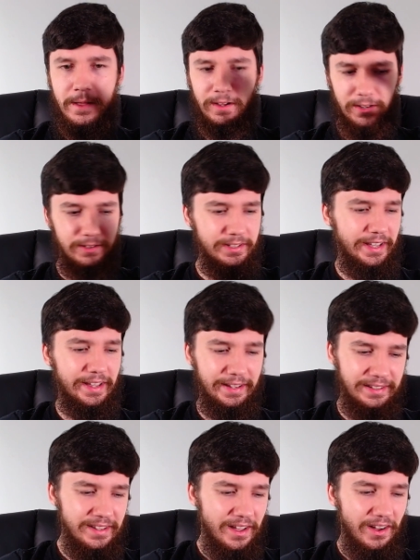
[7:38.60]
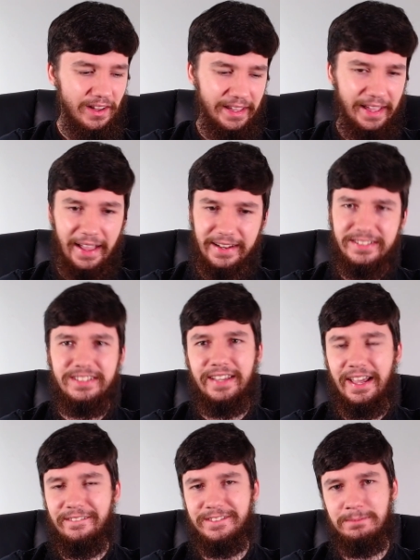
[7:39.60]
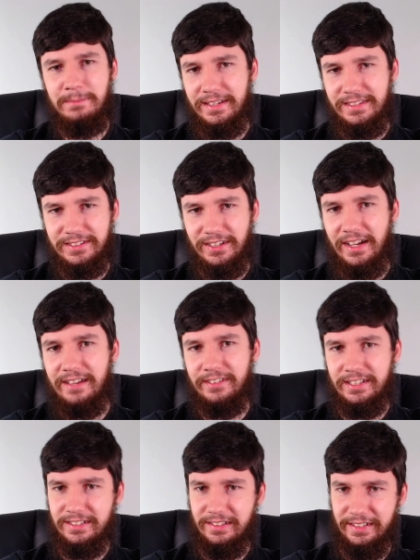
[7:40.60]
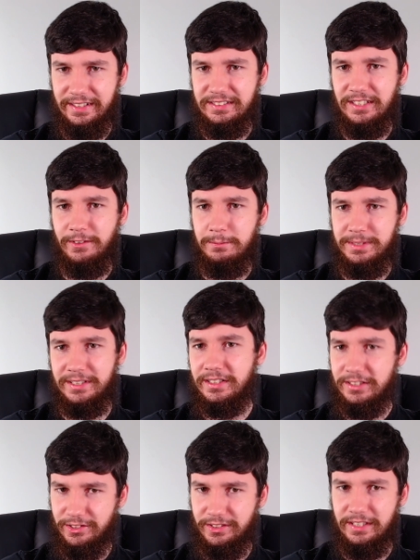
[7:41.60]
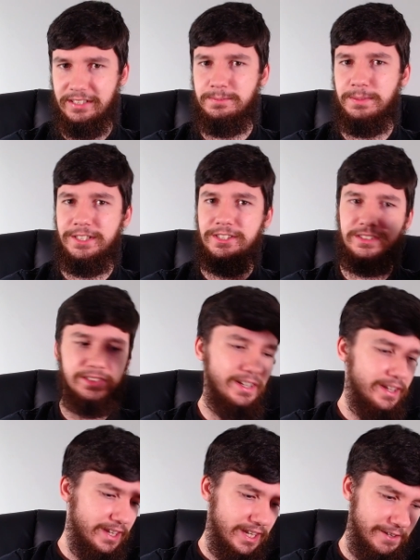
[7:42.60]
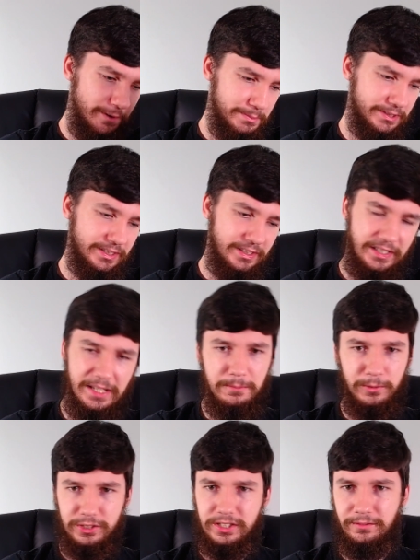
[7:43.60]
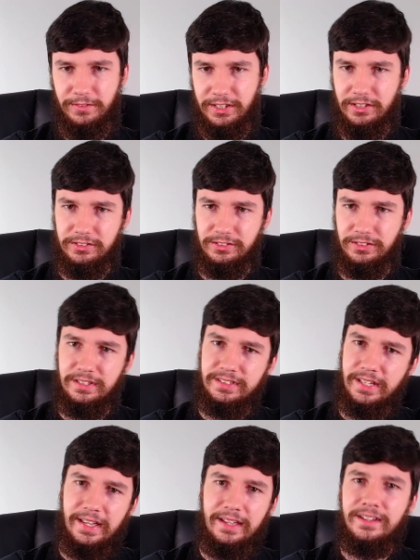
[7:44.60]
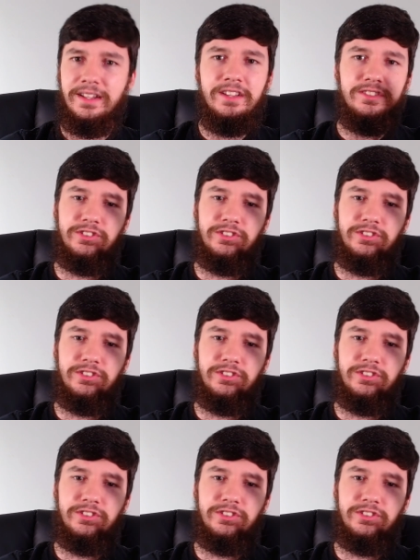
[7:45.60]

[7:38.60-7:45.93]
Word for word: okay, I actually have to make the dive into Linux if I'm going to do this because if I'm just going to keep watching videos on it, yeah,